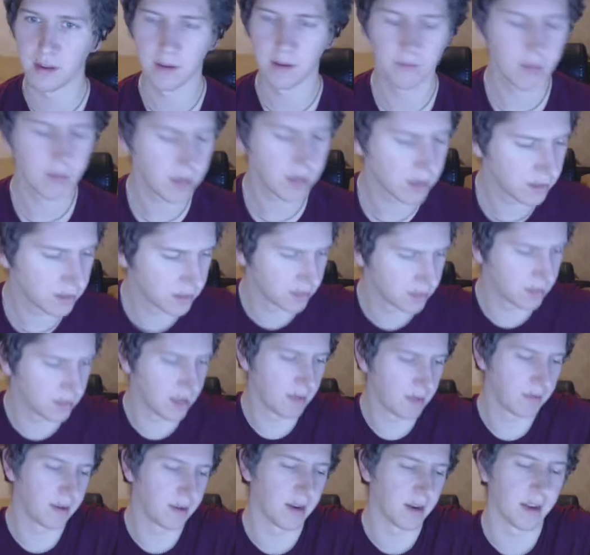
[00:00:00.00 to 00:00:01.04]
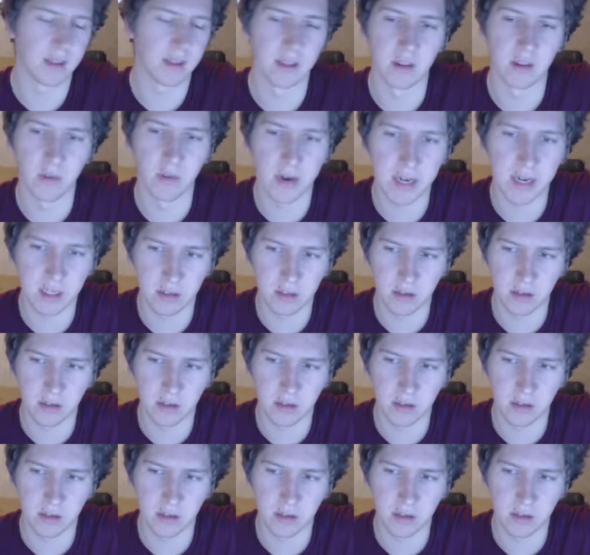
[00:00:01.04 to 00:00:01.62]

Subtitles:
I think its name is like Drex or